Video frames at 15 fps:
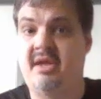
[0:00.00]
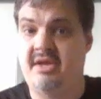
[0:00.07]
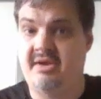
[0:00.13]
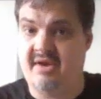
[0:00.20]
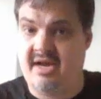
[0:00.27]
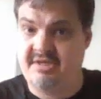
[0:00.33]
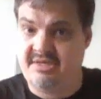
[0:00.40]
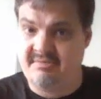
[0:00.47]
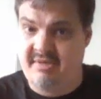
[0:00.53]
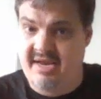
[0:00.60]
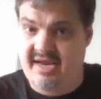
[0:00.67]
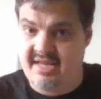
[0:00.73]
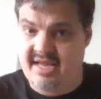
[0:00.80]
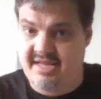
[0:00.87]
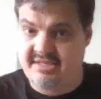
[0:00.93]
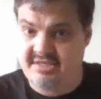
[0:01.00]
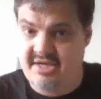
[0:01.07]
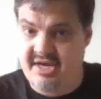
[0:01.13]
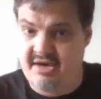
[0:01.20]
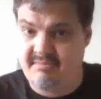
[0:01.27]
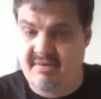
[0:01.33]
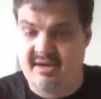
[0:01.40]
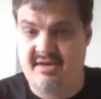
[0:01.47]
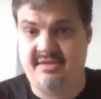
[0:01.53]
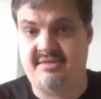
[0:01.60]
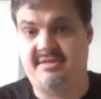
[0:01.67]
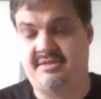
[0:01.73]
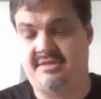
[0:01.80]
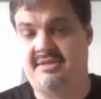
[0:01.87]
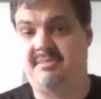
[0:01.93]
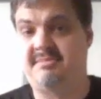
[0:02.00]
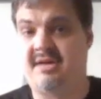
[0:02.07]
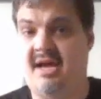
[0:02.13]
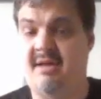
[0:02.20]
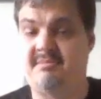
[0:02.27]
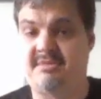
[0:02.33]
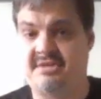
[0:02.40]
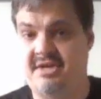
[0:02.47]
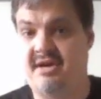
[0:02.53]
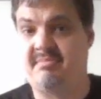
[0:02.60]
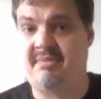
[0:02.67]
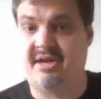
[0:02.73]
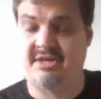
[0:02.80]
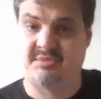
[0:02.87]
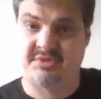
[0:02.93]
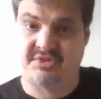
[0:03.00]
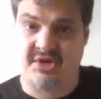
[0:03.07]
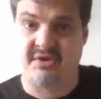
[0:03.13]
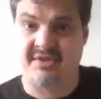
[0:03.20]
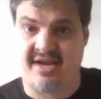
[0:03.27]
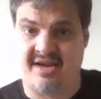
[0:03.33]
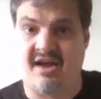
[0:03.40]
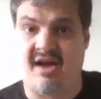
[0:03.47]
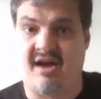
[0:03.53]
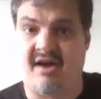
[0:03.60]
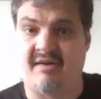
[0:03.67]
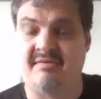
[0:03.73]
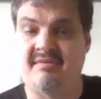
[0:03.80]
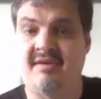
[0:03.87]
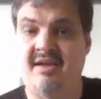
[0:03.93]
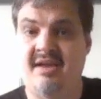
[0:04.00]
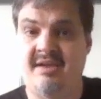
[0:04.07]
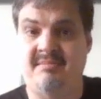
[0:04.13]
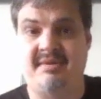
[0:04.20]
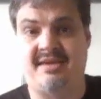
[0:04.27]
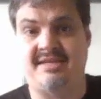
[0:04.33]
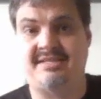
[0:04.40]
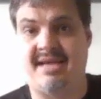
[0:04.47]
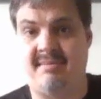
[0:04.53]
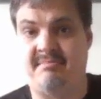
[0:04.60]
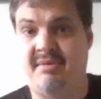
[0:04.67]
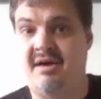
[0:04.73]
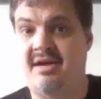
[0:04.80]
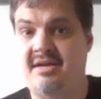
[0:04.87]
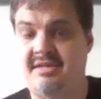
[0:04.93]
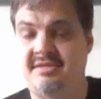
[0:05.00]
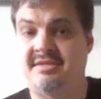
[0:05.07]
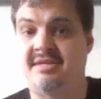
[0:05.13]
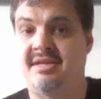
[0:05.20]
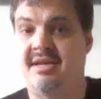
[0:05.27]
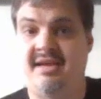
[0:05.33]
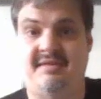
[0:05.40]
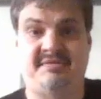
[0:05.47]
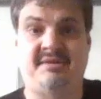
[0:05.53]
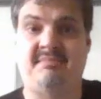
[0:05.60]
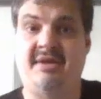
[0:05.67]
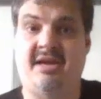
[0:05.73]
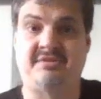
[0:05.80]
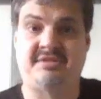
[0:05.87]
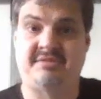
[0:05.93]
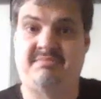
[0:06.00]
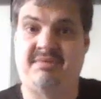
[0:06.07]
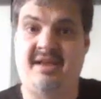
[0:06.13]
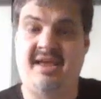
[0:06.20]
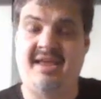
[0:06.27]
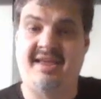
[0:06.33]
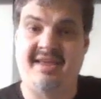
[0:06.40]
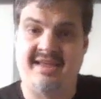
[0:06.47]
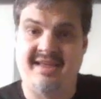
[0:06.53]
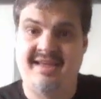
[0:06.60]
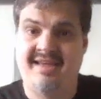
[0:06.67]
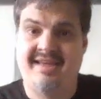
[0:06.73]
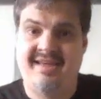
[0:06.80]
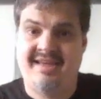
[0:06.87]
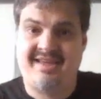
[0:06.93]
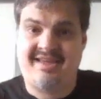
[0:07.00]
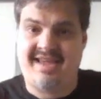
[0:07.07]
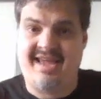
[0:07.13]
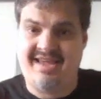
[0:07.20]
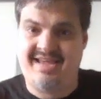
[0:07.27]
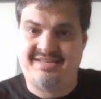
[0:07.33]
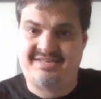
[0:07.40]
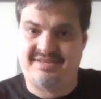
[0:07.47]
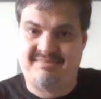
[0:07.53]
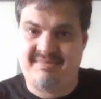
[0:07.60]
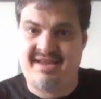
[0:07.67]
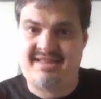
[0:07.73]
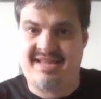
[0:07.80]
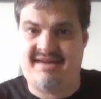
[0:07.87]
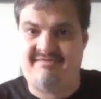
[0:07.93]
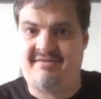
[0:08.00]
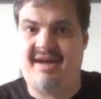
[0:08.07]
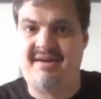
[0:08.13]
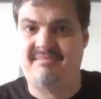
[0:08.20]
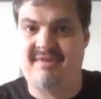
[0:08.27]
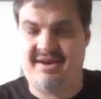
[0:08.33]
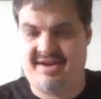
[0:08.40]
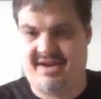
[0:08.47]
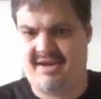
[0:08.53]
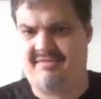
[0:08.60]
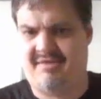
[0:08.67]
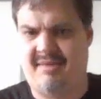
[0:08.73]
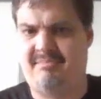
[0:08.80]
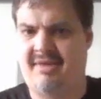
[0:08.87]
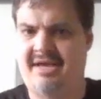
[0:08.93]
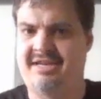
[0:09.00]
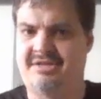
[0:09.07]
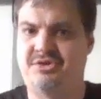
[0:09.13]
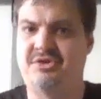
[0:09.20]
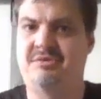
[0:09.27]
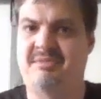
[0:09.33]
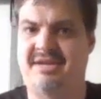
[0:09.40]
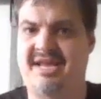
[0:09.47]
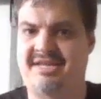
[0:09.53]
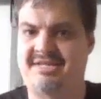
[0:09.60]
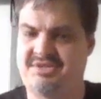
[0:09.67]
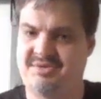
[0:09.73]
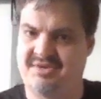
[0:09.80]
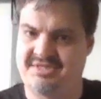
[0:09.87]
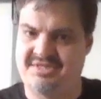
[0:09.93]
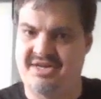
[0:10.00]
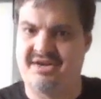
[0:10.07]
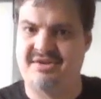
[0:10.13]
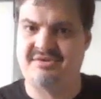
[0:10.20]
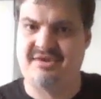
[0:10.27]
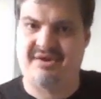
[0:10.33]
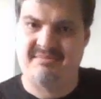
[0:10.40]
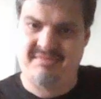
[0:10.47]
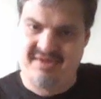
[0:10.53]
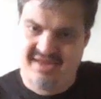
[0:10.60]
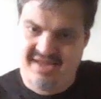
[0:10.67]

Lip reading: you're actually making that snare buzz. And sometimes snare players will turn that off because that buzz, if somebody else is playing, okay, it's going to make that vibrate. Like if I played a tuba next to a snare drum,